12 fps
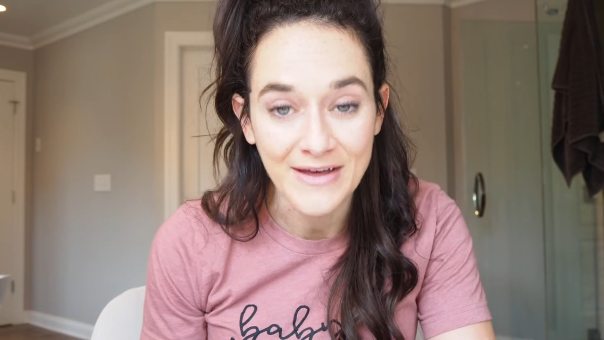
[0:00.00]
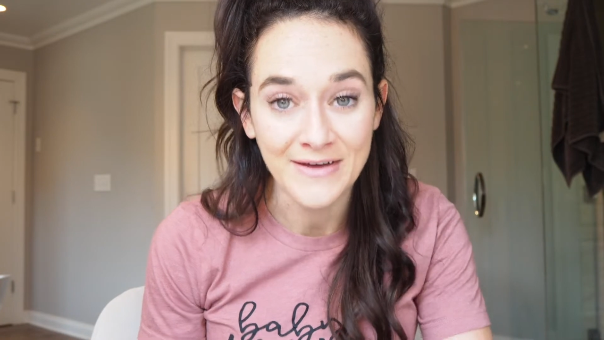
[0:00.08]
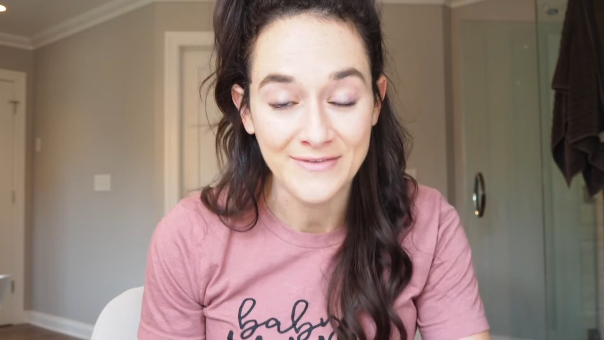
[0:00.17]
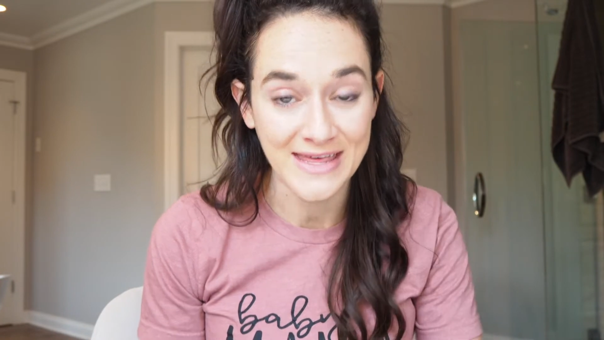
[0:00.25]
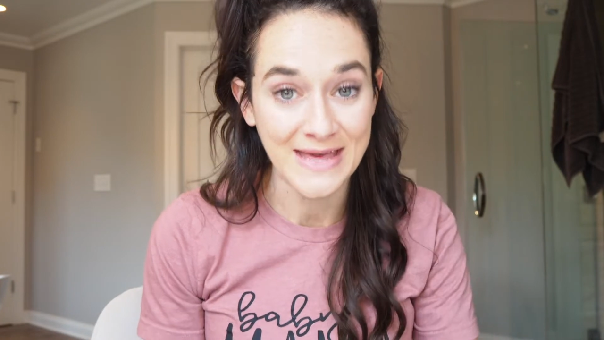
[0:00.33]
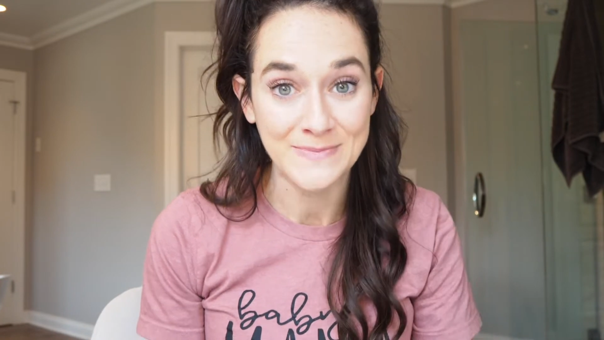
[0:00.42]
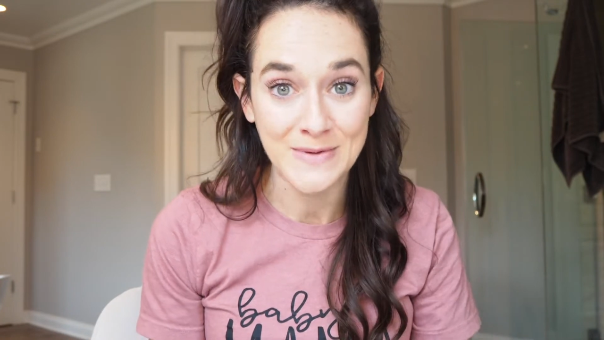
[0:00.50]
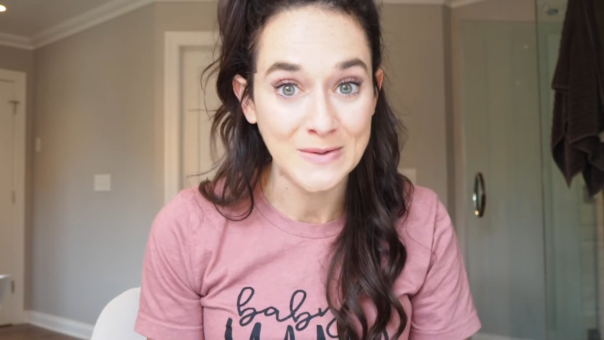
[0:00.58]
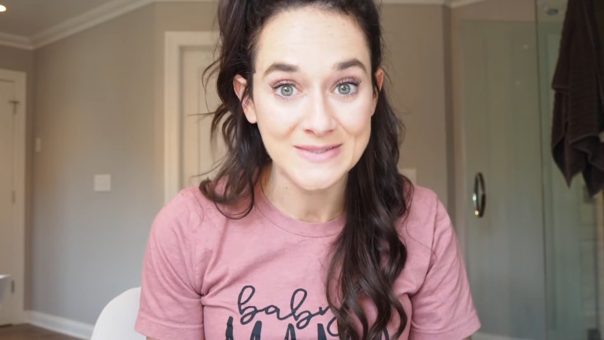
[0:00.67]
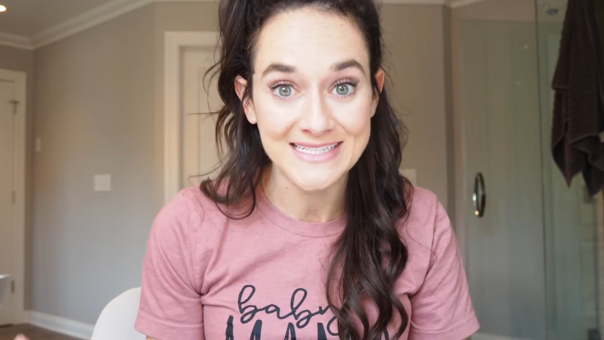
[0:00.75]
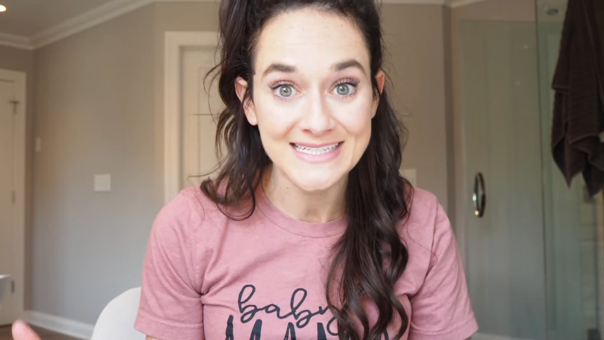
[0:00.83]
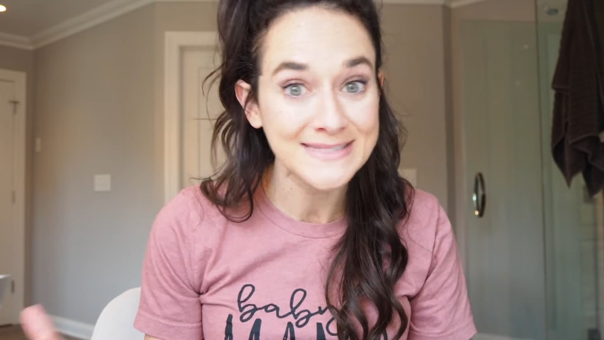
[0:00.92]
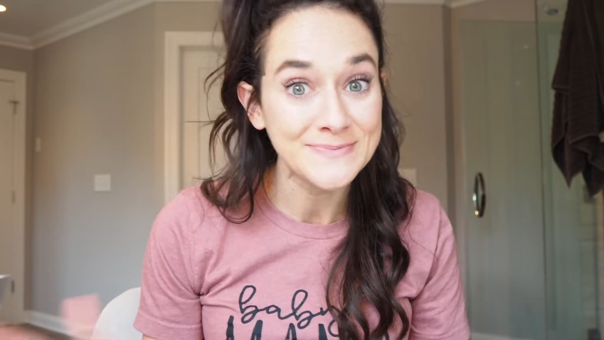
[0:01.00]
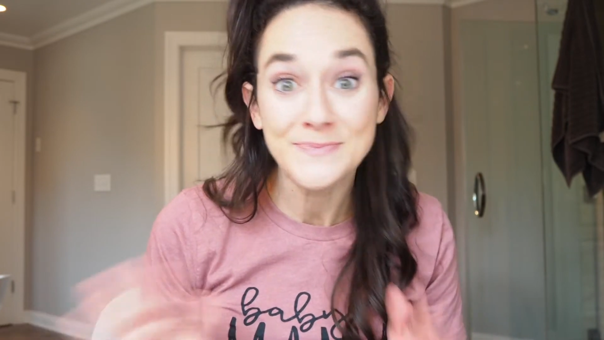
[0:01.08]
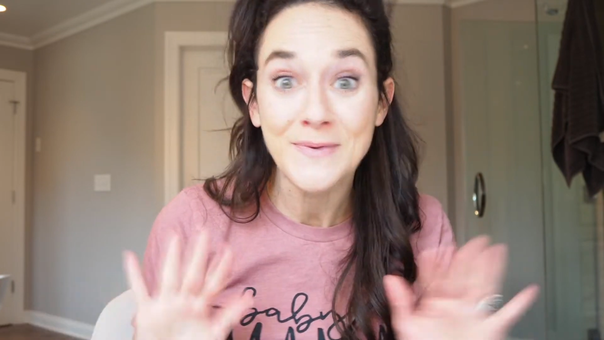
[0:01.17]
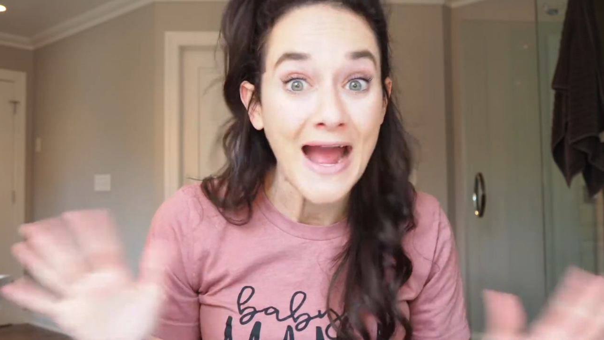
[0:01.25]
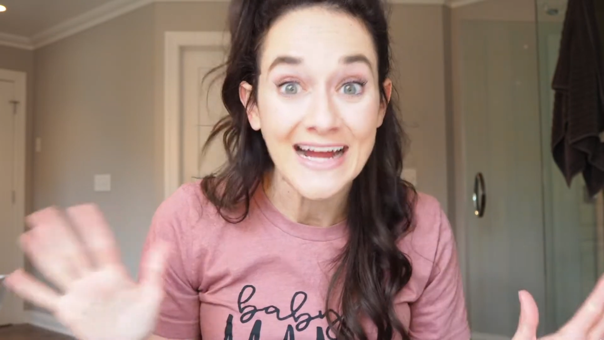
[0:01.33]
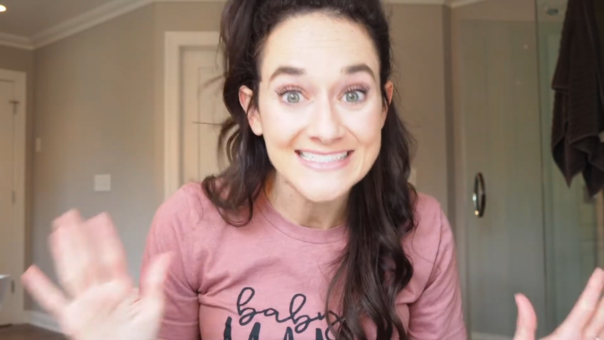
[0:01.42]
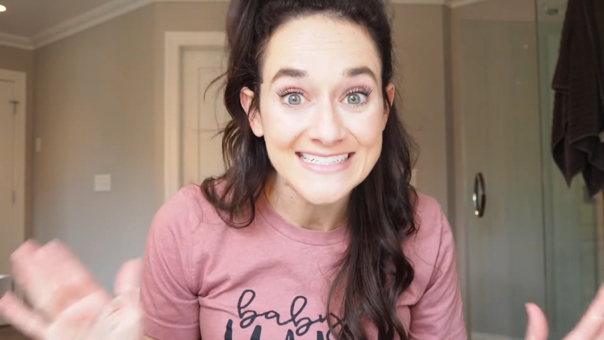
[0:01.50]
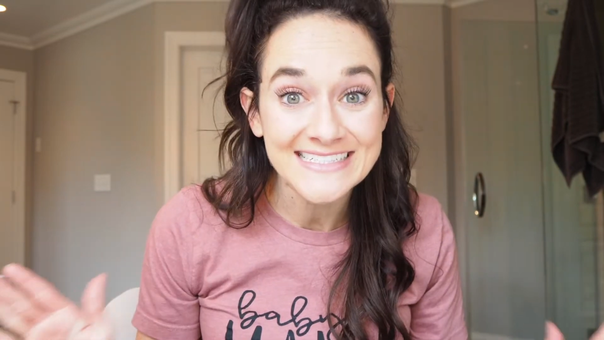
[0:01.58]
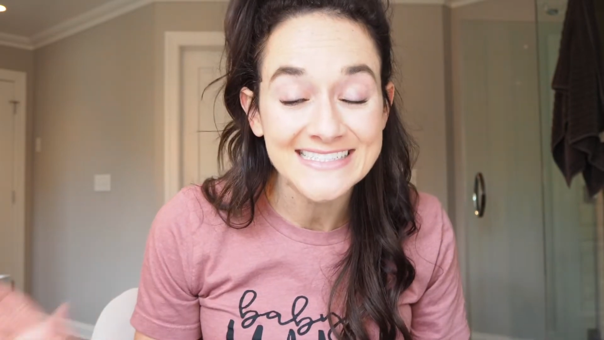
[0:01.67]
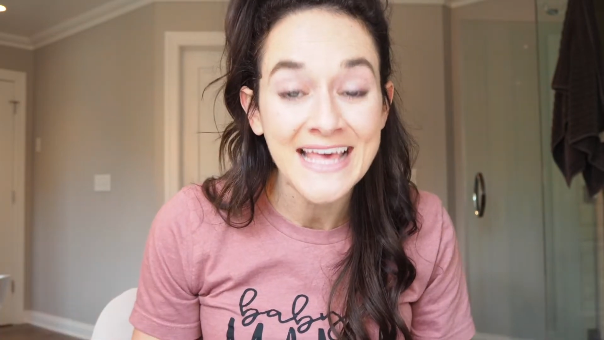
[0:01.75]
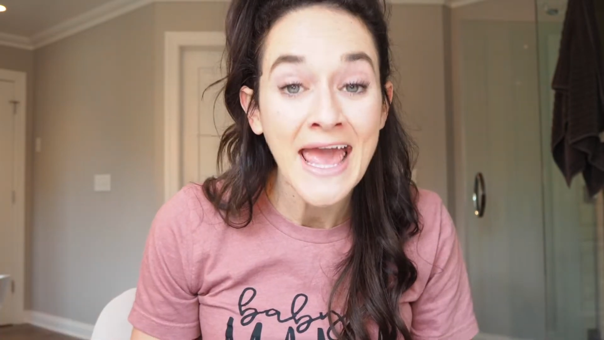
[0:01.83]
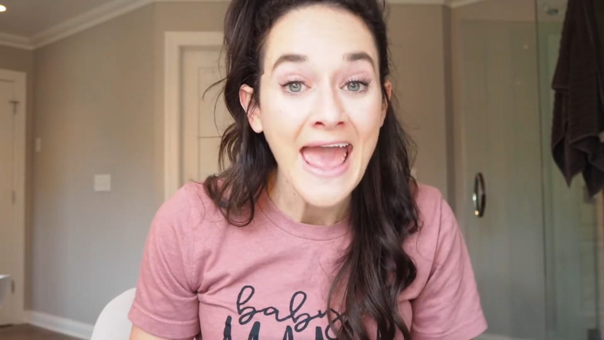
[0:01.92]
of hypnosis
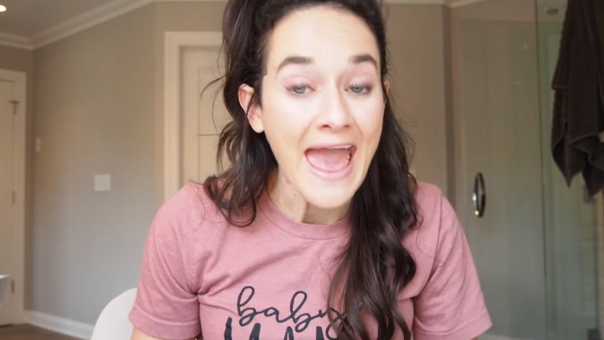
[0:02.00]
practice